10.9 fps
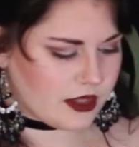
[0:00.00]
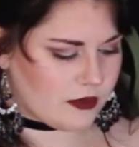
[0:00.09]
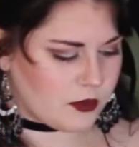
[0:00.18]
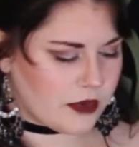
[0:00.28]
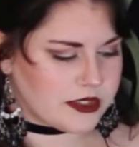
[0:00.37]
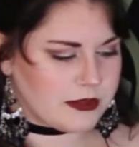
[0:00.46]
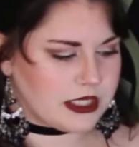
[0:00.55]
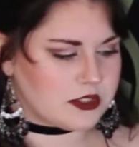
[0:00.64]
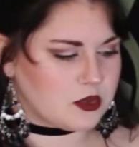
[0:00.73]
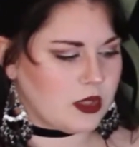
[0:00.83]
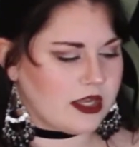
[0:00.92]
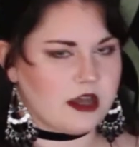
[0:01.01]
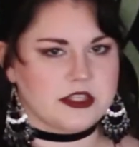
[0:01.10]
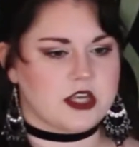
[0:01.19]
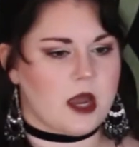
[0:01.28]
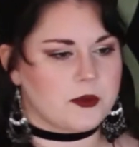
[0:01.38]
When I was in middle school, I got
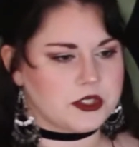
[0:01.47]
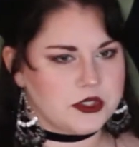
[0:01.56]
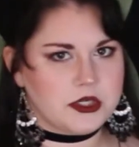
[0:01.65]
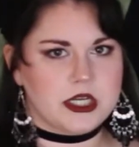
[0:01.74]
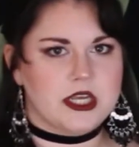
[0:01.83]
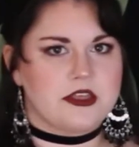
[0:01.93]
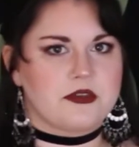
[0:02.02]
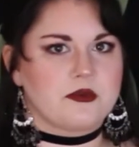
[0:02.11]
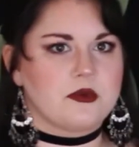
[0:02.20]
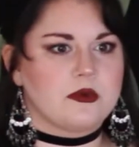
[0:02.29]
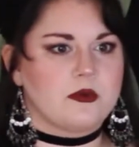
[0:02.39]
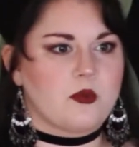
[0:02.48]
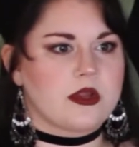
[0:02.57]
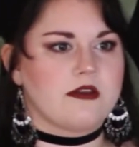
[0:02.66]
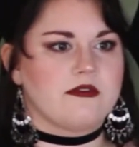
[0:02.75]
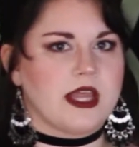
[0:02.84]
this opportunity through
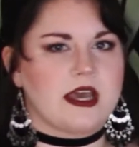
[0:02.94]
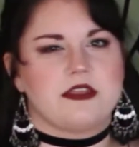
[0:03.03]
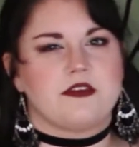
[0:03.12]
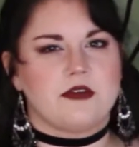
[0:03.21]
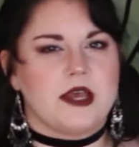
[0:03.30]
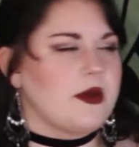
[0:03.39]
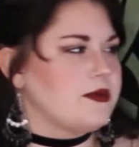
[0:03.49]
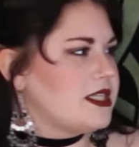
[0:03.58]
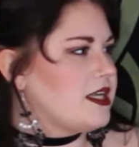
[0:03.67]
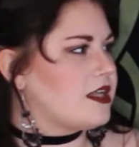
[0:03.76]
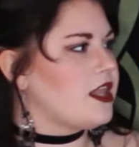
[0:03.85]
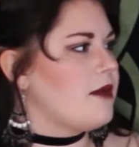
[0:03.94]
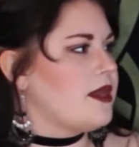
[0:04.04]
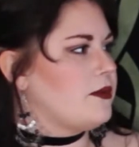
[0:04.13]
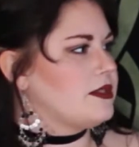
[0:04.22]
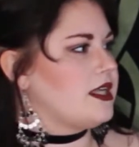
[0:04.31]
one of, like, I was in a club
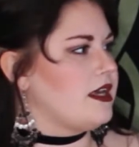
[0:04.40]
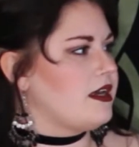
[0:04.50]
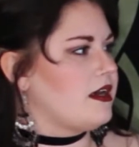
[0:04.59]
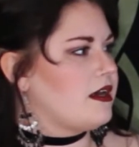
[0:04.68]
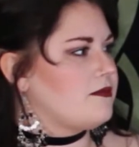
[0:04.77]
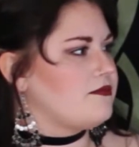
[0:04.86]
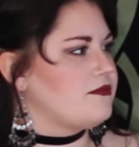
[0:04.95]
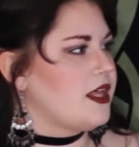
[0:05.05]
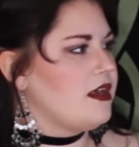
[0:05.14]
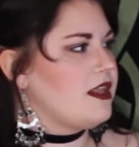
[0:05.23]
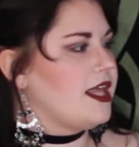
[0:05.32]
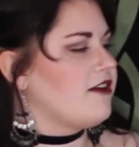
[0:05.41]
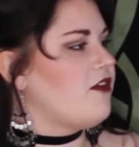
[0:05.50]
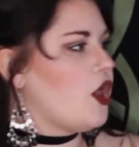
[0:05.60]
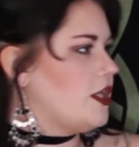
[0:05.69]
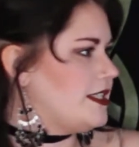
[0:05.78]
that was, like a
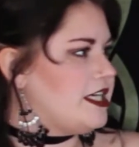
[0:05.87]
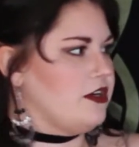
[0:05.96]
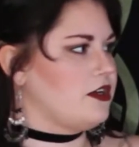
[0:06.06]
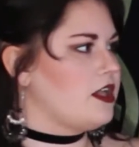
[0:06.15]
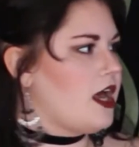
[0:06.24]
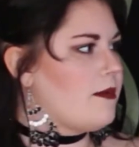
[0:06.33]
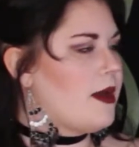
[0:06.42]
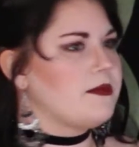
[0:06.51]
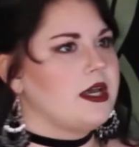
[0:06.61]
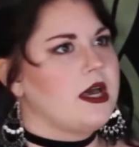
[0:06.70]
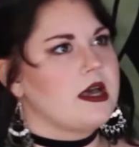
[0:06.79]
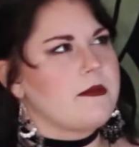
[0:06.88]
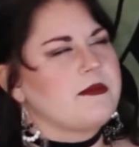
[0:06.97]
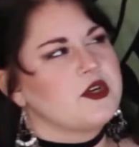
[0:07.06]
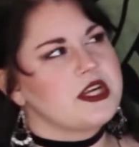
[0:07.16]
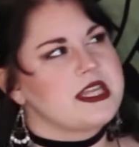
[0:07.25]
volunteer club.
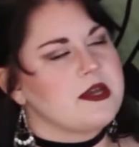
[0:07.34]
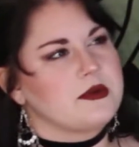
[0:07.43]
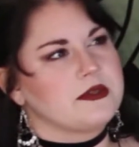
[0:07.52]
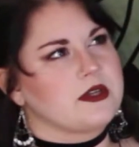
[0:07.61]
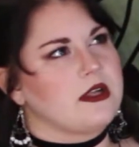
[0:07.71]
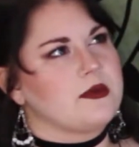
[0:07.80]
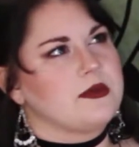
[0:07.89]
I'm trying to think what it was called.